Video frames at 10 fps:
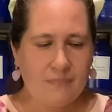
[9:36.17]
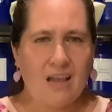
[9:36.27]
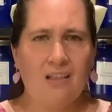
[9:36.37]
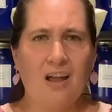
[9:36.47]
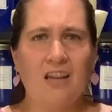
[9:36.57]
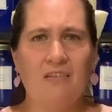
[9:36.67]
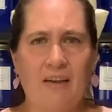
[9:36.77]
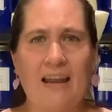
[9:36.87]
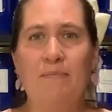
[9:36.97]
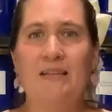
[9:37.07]
a lot of the
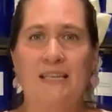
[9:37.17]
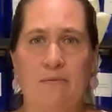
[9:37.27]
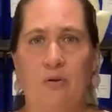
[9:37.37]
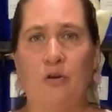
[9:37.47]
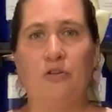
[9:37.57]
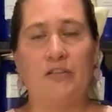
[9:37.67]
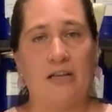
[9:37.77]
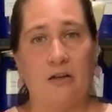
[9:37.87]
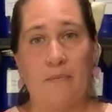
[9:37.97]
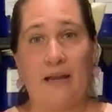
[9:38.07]
vitamins and minerals that
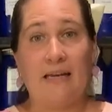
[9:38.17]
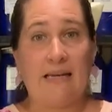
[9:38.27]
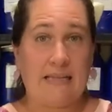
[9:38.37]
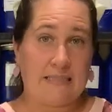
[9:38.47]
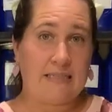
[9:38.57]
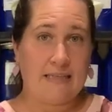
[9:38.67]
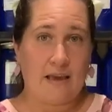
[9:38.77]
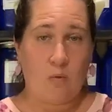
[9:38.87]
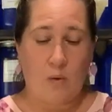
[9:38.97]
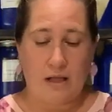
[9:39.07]
your body needs to
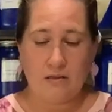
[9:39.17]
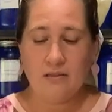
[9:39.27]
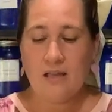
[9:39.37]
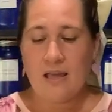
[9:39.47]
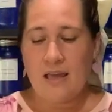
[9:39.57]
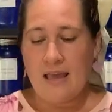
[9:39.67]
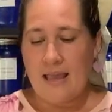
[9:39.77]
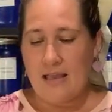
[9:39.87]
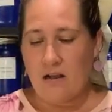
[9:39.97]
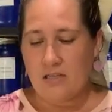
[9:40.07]
get well.
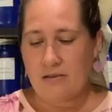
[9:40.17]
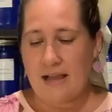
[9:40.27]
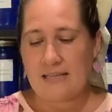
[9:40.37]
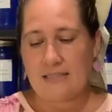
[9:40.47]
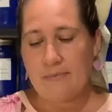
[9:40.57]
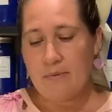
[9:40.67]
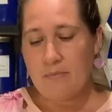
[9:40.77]
And it also has lemon